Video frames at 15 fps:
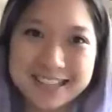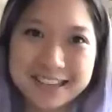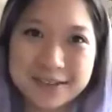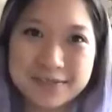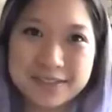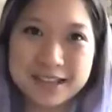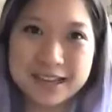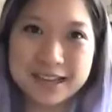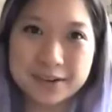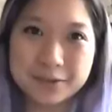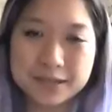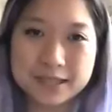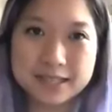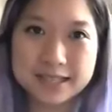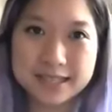um, that
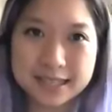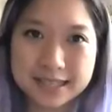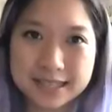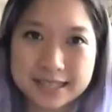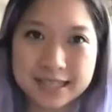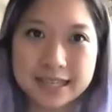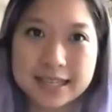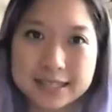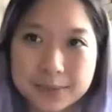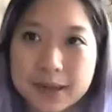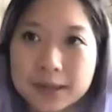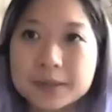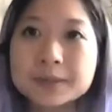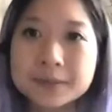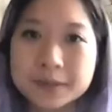yeah. we're discussing as
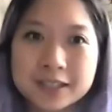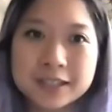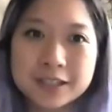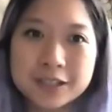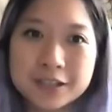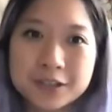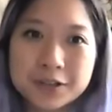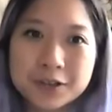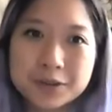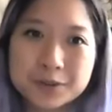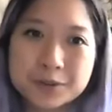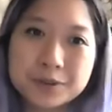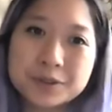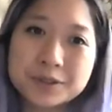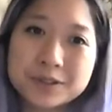well.
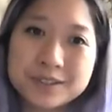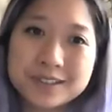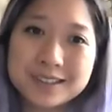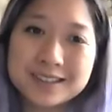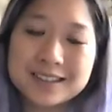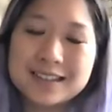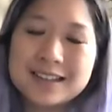Cool.